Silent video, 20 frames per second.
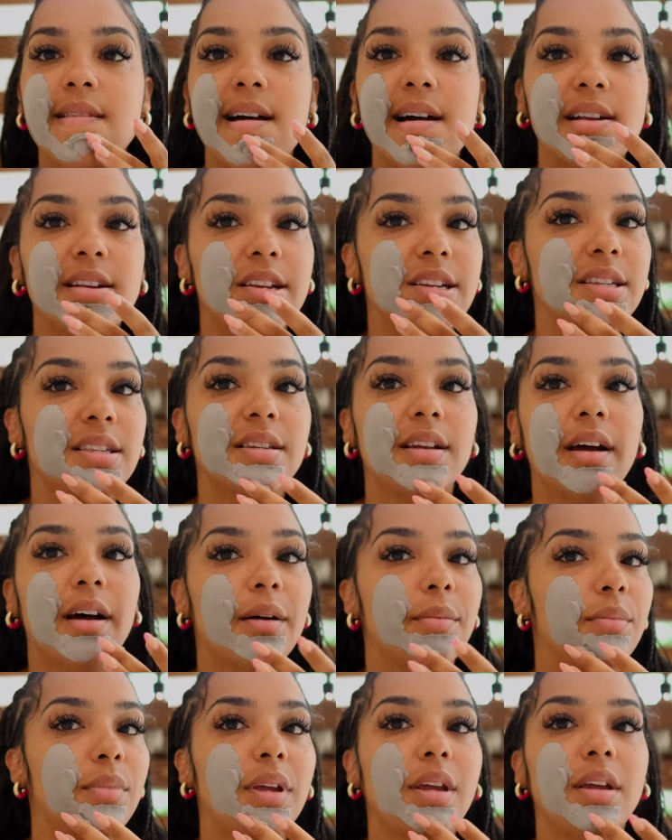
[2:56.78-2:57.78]
that's just
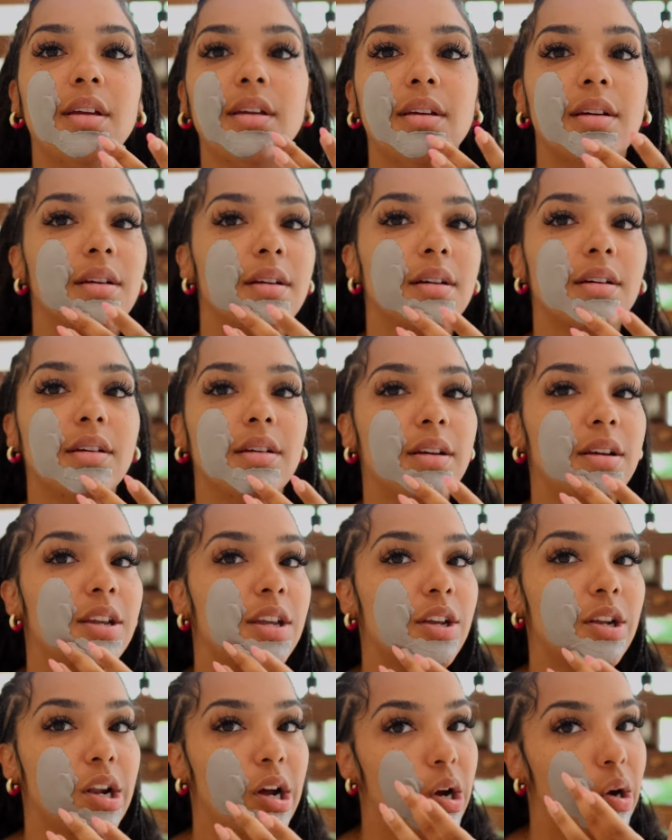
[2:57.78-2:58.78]
not me
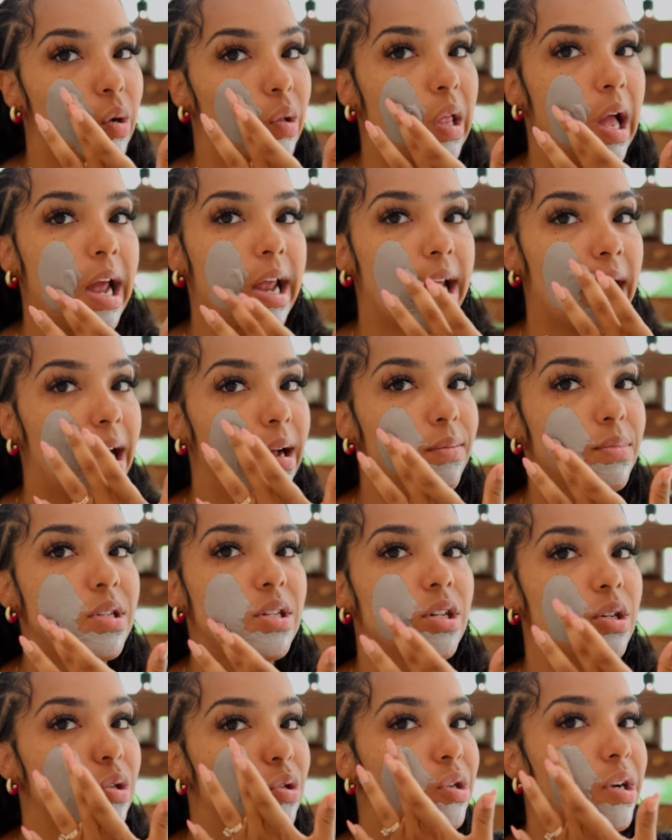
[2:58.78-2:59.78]
you know, like I'm
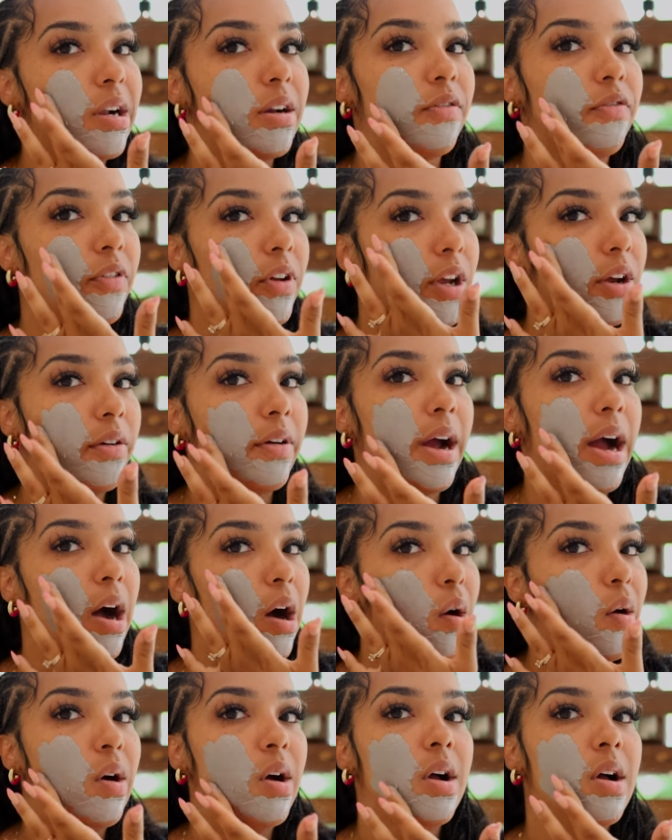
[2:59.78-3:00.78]
still trying to figure
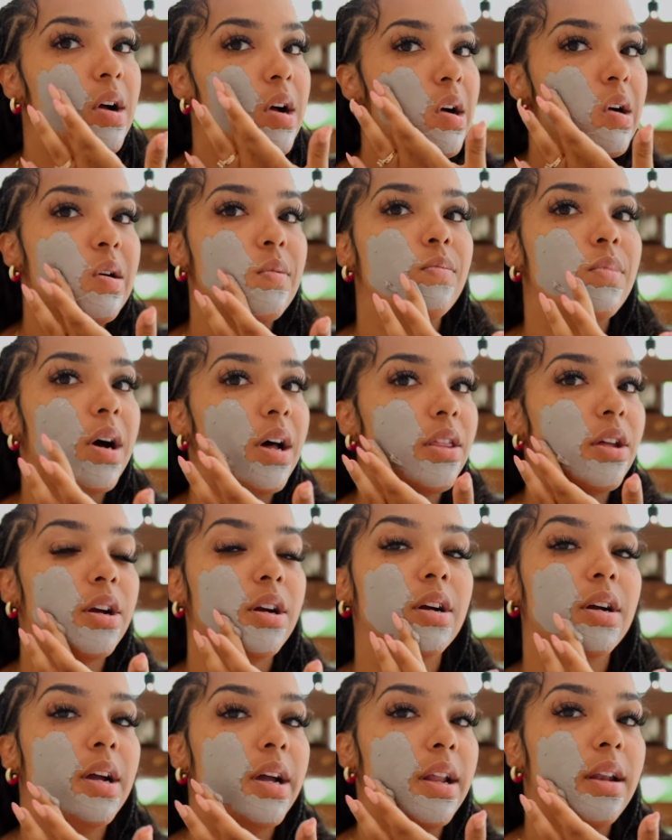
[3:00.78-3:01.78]
out
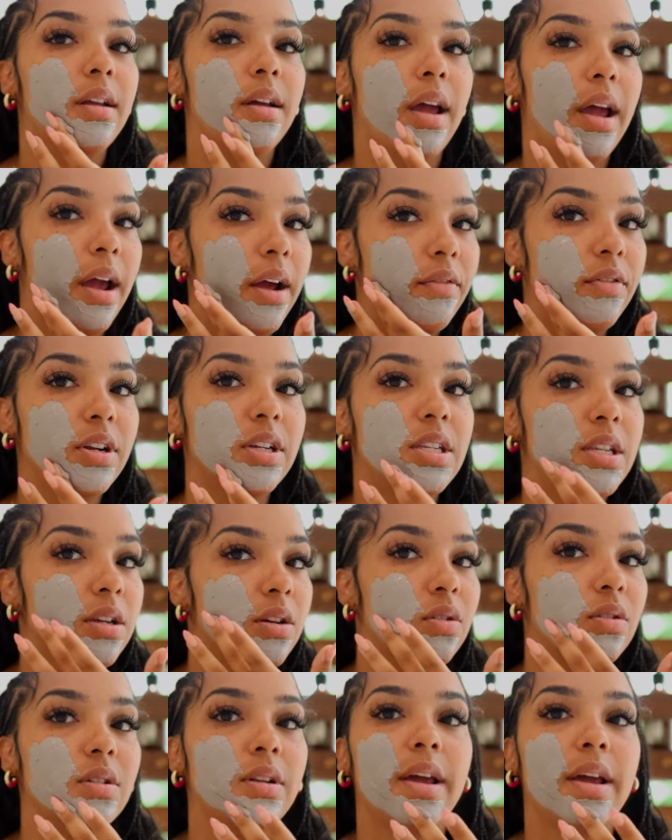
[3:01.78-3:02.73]
motherhood every single